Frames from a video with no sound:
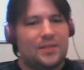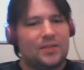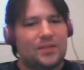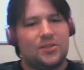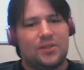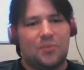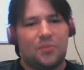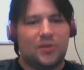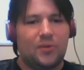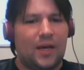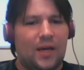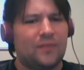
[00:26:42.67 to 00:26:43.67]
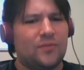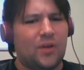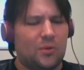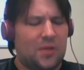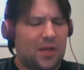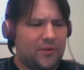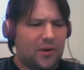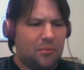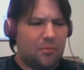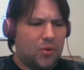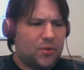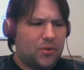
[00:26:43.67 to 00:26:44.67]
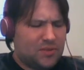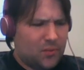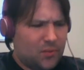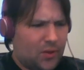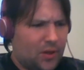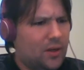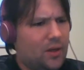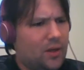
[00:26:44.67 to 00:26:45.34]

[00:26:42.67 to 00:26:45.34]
That's just something you kind of know with how their bonuses work.